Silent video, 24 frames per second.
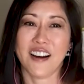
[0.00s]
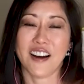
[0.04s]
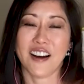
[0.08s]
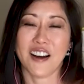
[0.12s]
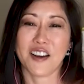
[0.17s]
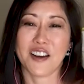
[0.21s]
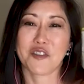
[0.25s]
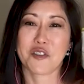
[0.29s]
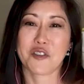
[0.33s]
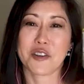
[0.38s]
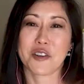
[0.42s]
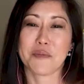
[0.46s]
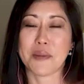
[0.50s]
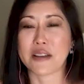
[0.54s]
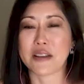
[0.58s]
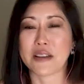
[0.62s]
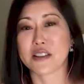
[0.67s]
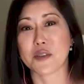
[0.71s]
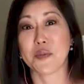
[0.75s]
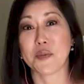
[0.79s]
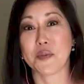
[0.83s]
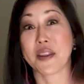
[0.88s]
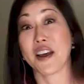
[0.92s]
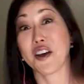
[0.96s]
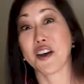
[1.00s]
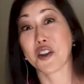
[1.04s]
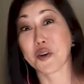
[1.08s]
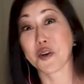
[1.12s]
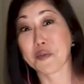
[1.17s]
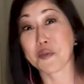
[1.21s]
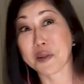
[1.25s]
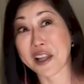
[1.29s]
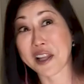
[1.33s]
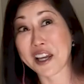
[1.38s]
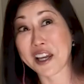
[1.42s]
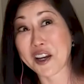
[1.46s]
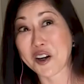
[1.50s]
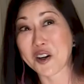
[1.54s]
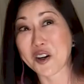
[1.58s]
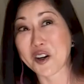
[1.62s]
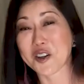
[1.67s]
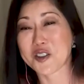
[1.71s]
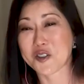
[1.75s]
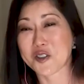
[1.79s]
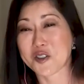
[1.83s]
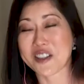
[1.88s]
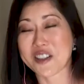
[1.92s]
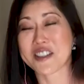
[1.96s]
we met some of the other
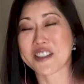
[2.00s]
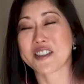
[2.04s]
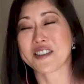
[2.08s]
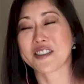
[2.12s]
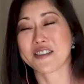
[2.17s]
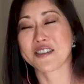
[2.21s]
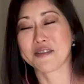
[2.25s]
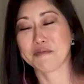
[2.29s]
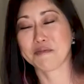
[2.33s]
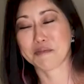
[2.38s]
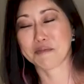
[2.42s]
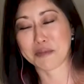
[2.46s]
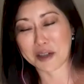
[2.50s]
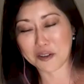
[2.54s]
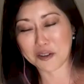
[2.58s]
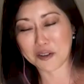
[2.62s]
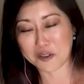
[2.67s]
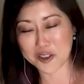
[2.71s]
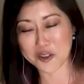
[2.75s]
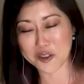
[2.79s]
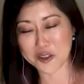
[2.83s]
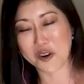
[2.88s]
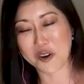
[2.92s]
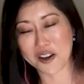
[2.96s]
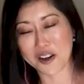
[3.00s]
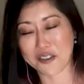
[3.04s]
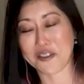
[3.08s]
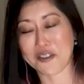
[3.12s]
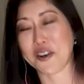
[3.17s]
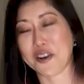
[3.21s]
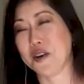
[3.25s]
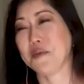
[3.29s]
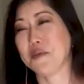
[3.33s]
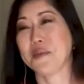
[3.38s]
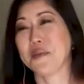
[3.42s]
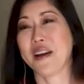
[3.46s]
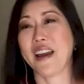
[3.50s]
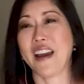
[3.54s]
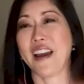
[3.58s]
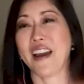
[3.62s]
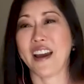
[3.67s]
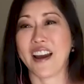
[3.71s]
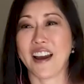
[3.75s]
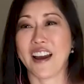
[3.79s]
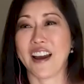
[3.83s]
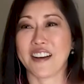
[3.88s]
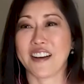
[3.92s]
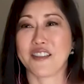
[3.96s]
players, which Brett was one of them.
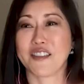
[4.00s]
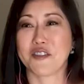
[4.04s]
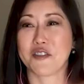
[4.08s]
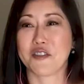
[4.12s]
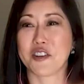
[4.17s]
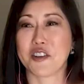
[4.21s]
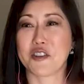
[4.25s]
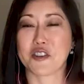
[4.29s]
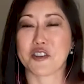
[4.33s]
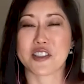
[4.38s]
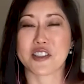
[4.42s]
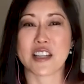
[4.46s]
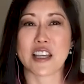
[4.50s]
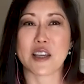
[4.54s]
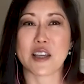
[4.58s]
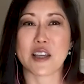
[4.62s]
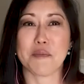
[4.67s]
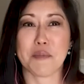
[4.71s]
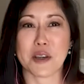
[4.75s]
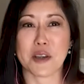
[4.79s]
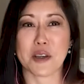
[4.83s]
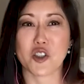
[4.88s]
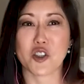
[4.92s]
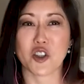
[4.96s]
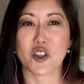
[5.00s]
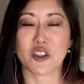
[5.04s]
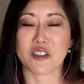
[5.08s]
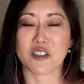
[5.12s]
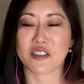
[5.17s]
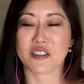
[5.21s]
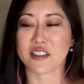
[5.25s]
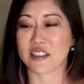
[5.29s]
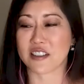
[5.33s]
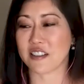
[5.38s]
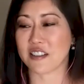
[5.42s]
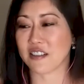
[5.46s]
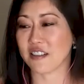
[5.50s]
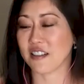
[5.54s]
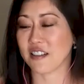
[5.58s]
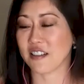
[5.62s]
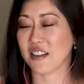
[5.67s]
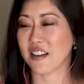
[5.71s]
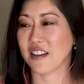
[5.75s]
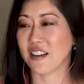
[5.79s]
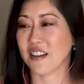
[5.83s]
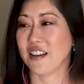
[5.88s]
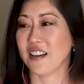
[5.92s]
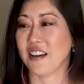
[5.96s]
And we were taking pictures and
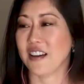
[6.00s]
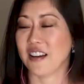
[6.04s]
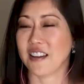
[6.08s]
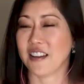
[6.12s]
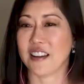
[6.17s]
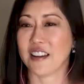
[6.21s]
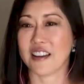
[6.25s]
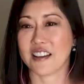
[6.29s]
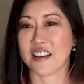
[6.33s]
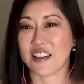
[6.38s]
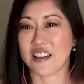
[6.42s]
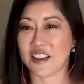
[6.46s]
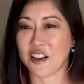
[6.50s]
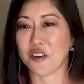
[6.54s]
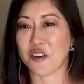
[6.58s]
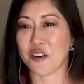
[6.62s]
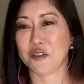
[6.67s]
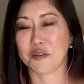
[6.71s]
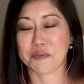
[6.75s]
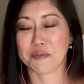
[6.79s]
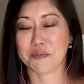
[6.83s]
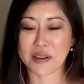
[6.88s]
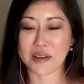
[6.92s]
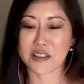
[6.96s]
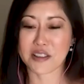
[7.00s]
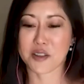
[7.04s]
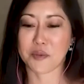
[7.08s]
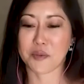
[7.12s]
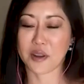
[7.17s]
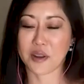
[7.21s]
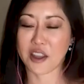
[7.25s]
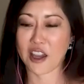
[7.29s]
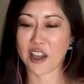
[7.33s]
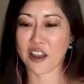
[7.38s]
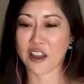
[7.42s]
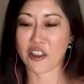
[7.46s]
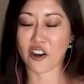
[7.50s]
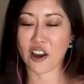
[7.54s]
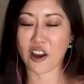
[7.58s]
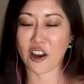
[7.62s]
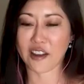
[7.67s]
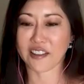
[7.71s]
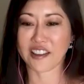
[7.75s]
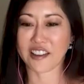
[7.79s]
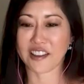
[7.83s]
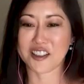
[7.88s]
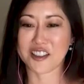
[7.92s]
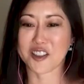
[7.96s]
then, met some of the other
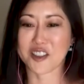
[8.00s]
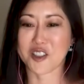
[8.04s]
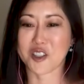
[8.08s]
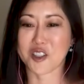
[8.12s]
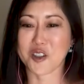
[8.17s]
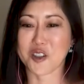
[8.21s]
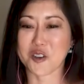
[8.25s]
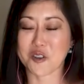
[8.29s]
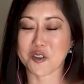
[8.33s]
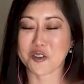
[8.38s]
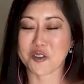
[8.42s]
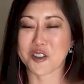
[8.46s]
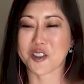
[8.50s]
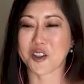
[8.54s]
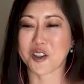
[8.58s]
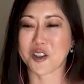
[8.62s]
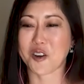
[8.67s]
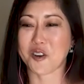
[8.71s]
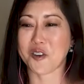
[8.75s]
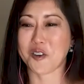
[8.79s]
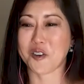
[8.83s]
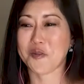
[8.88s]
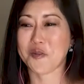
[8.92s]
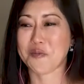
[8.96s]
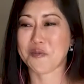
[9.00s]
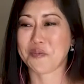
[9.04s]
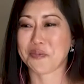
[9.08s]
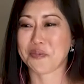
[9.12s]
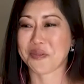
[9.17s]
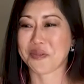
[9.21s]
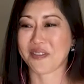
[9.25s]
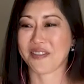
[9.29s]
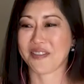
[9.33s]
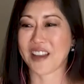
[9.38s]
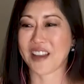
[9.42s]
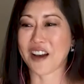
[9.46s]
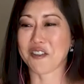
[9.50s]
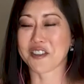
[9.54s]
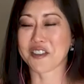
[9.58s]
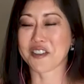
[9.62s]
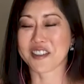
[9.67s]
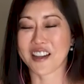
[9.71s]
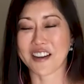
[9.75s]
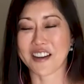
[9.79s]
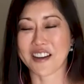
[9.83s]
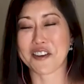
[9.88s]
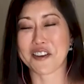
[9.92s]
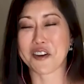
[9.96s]
athletes too. So that was
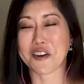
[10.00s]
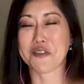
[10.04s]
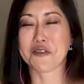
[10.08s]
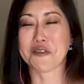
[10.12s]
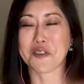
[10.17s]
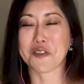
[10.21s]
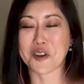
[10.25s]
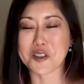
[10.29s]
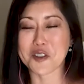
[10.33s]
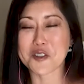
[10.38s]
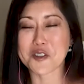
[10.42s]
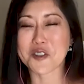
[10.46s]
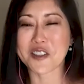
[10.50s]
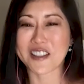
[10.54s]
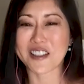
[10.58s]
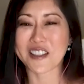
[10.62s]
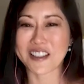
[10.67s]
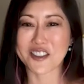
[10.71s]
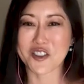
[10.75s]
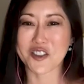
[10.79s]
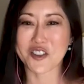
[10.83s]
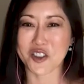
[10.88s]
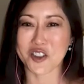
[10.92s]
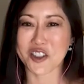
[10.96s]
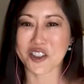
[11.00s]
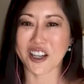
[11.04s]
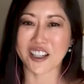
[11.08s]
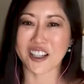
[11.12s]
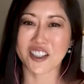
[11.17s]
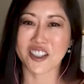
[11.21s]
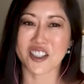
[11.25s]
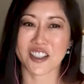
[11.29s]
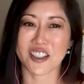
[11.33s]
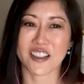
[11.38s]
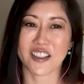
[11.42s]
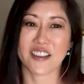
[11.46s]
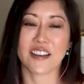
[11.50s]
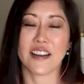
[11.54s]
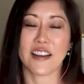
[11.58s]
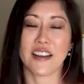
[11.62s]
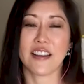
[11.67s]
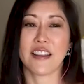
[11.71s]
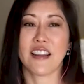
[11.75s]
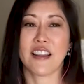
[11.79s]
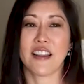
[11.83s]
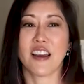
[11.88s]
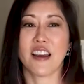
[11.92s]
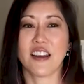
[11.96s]
kind of our first introduction.
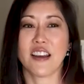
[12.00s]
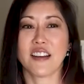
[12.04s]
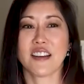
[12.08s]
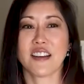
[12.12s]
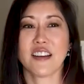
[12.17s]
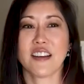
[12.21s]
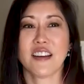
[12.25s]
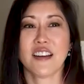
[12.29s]
And then